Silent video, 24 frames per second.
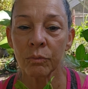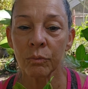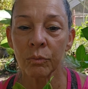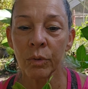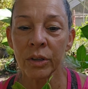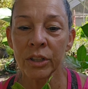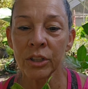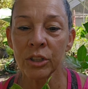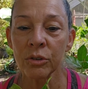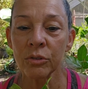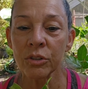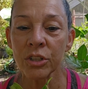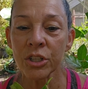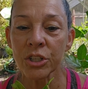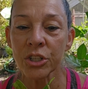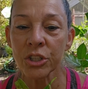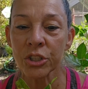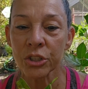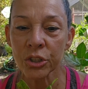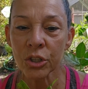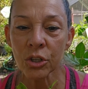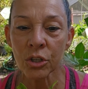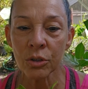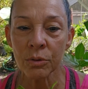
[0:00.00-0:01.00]
when you
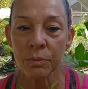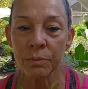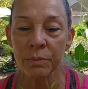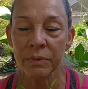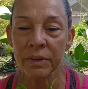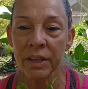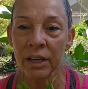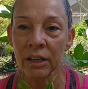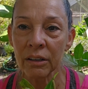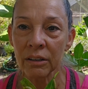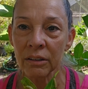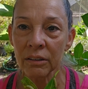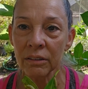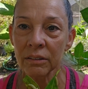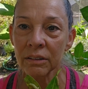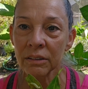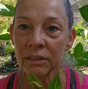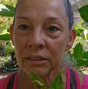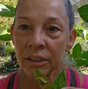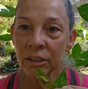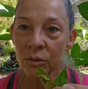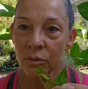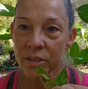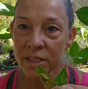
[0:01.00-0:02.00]
disturb their
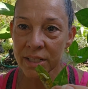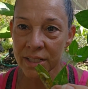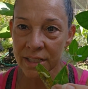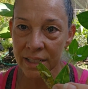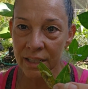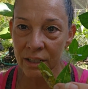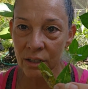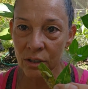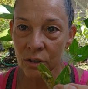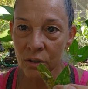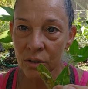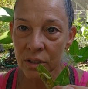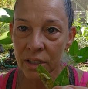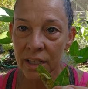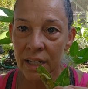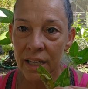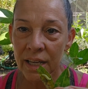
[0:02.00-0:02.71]
little silk,